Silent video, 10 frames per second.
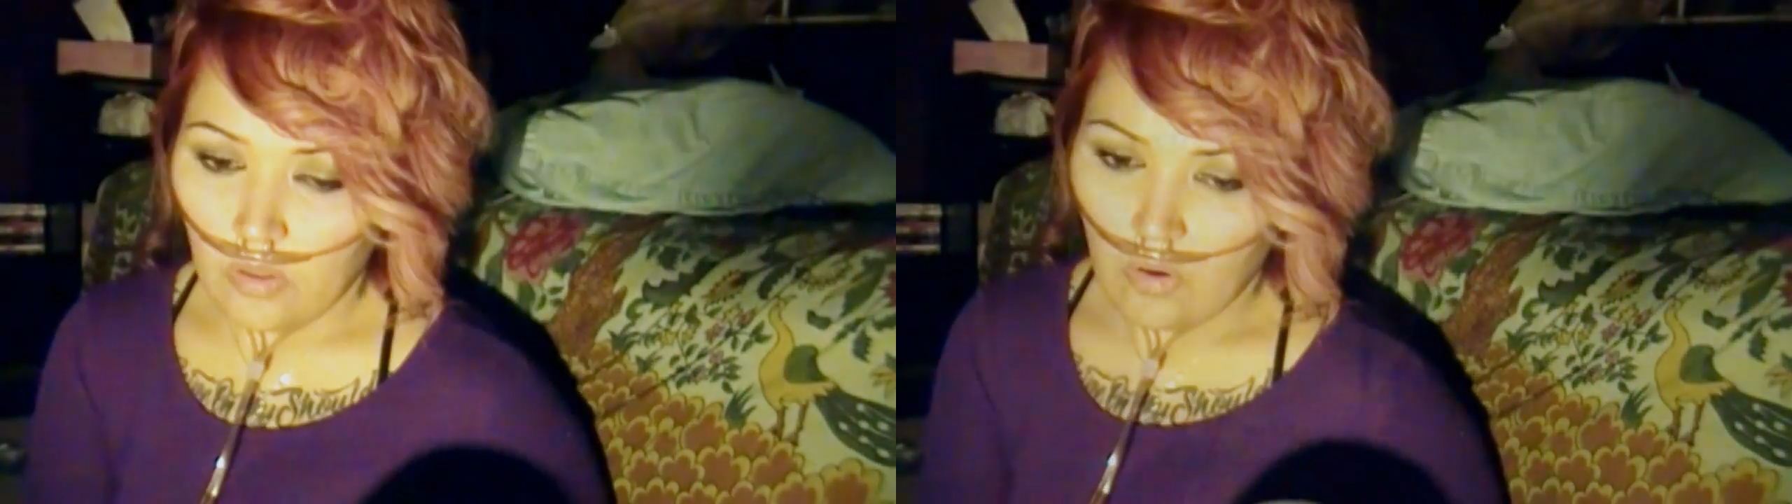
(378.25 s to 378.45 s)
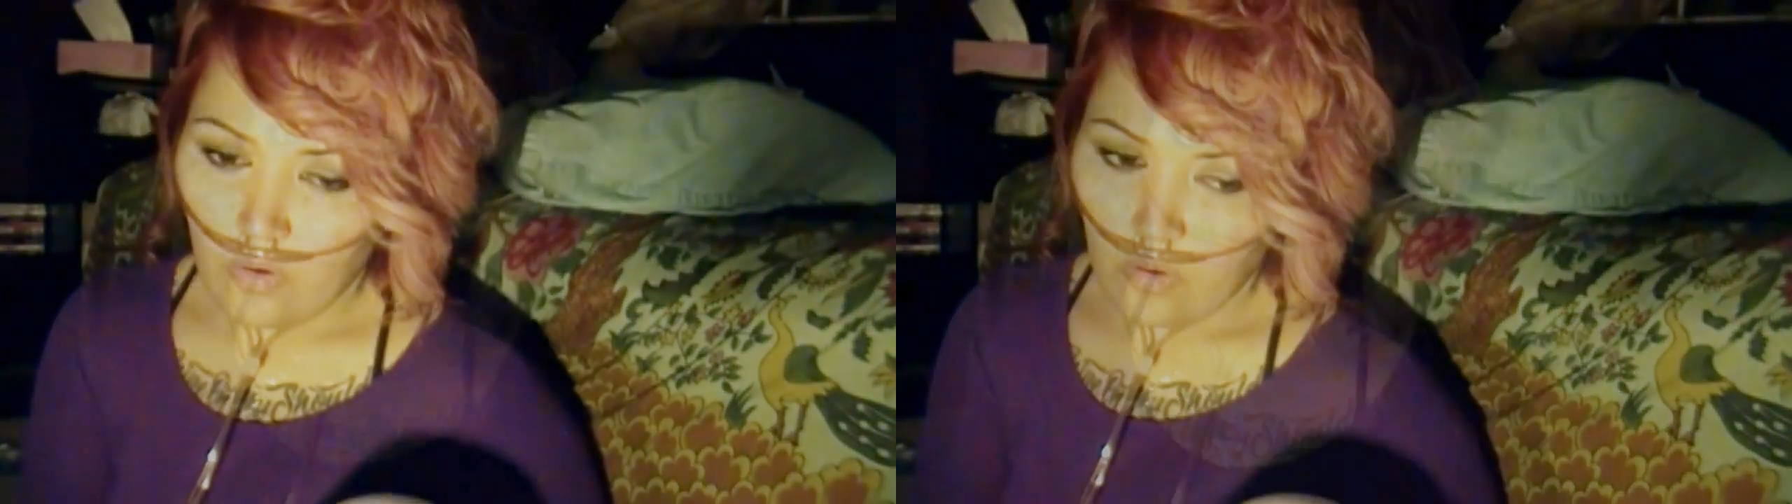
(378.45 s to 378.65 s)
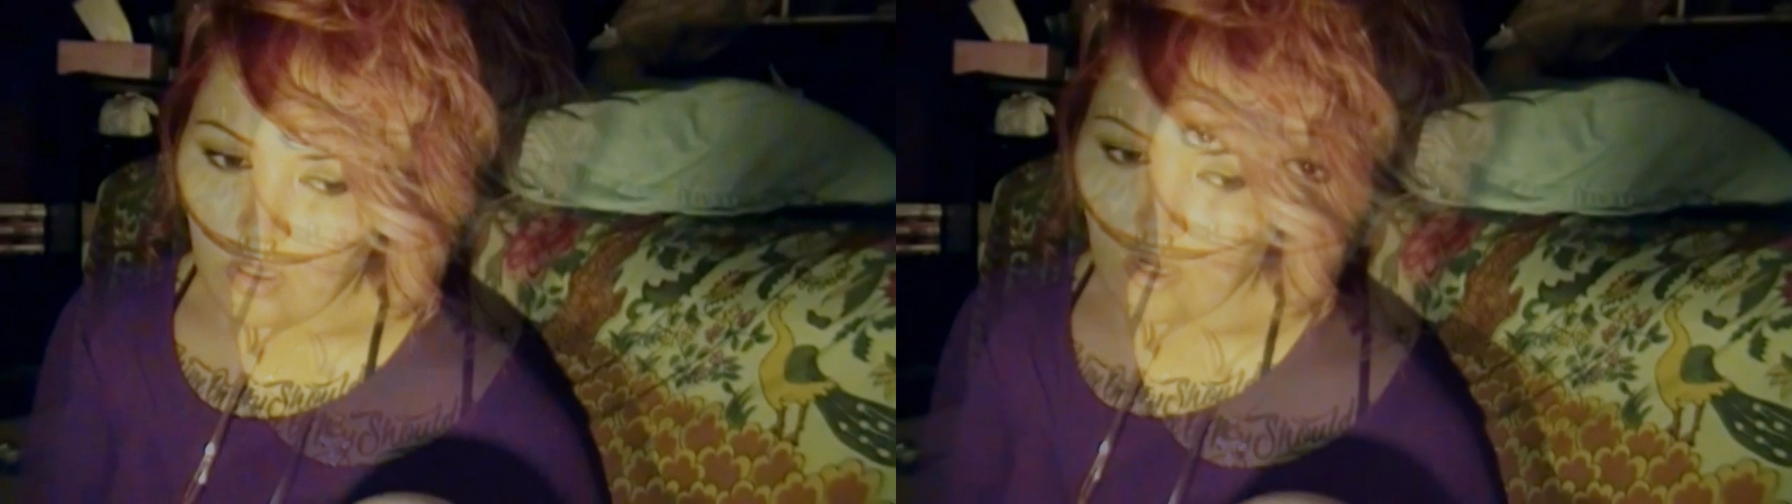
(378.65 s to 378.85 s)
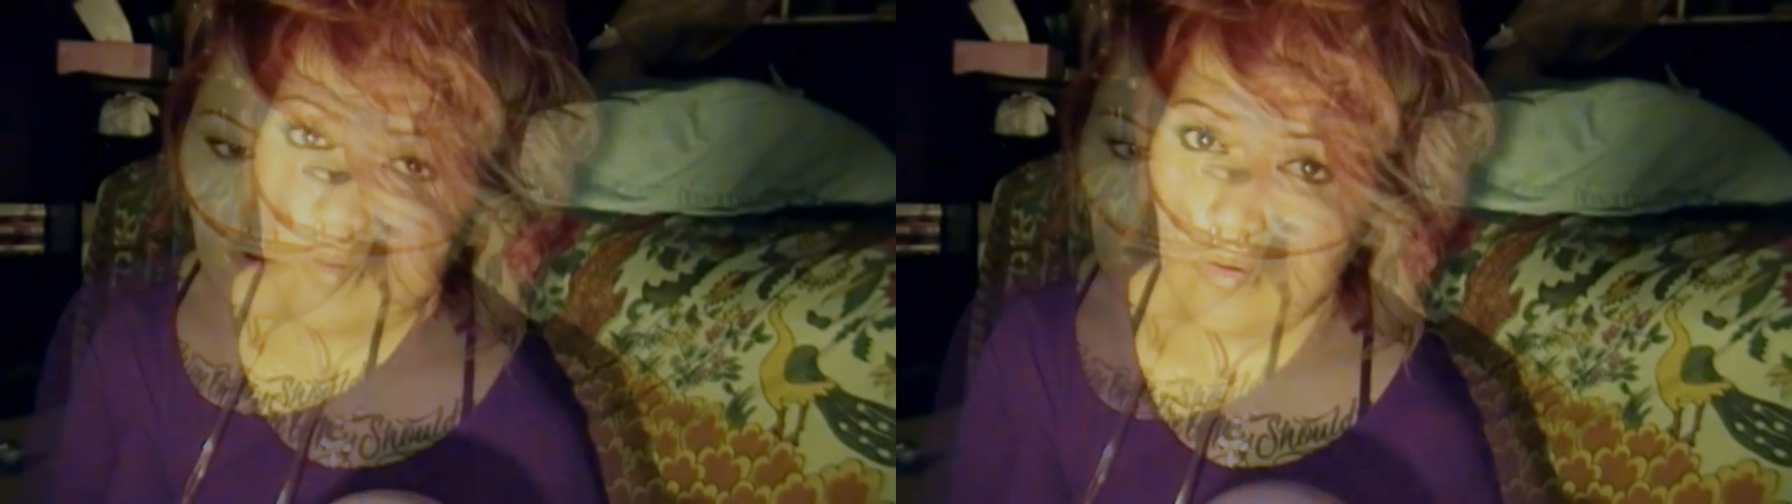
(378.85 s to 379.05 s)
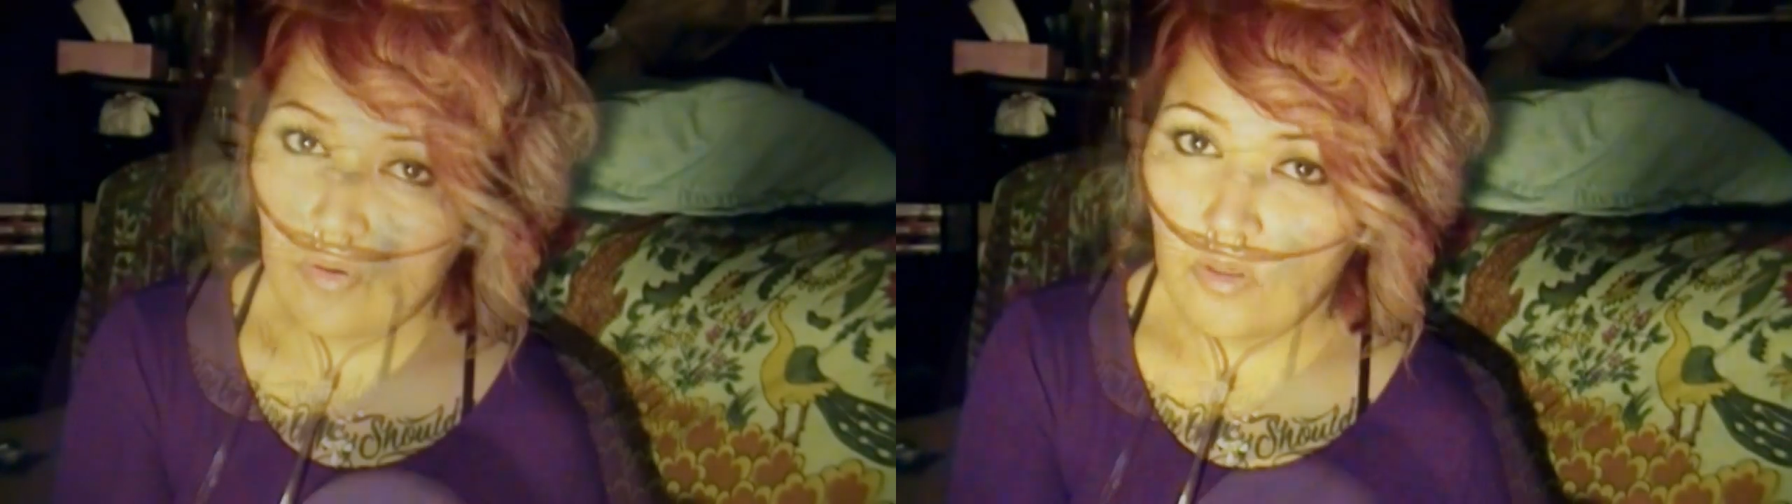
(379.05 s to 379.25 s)
So you
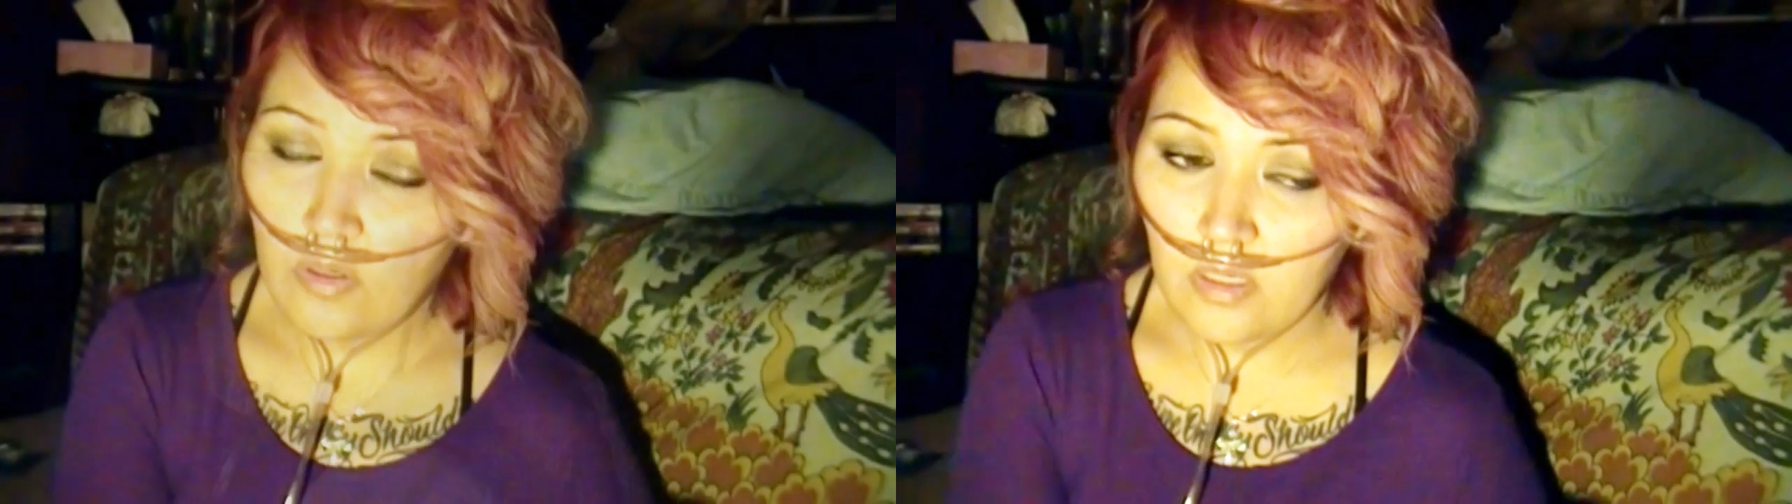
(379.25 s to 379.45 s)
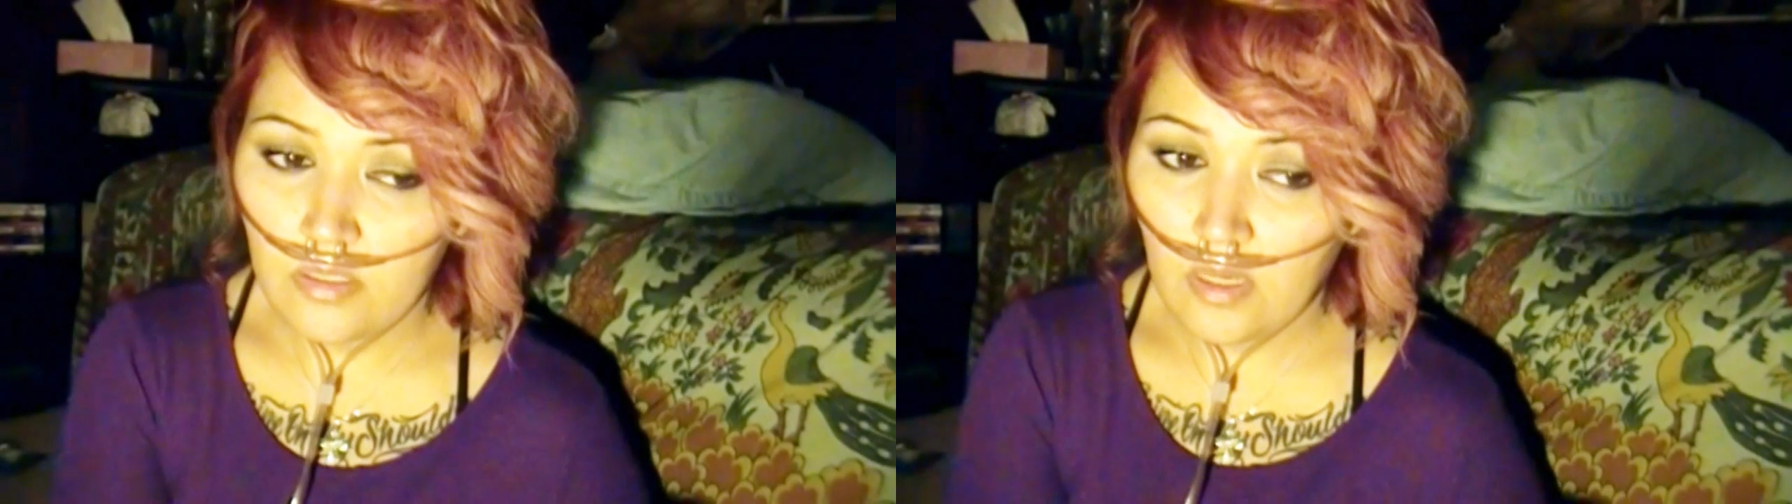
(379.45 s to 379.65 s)
can become a donor.